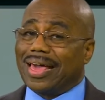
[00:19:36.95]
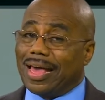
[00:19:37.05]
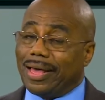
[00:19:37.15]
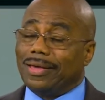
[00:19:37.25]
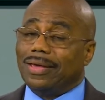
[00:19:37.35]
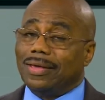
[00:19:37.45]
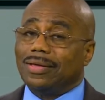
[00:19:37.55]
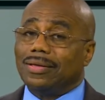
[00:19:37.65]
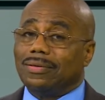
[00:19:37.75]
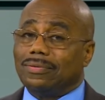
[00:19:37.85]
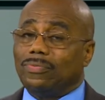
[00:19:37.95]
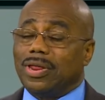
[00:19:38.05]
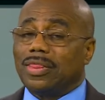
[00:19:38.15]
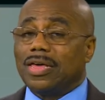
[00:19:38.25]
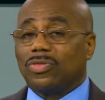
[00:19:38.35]
What do
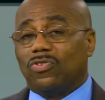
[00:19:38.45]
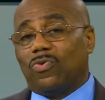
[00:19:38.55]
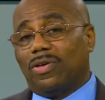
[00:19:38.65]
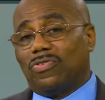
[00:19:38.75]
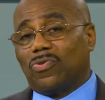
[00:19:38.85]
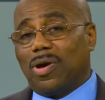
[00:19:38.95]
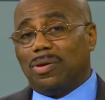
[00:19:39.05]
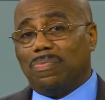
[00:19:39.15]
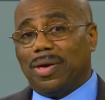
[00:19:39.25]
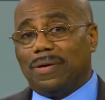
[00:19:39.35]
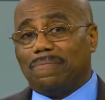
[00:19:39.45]
you think their choice is going to be?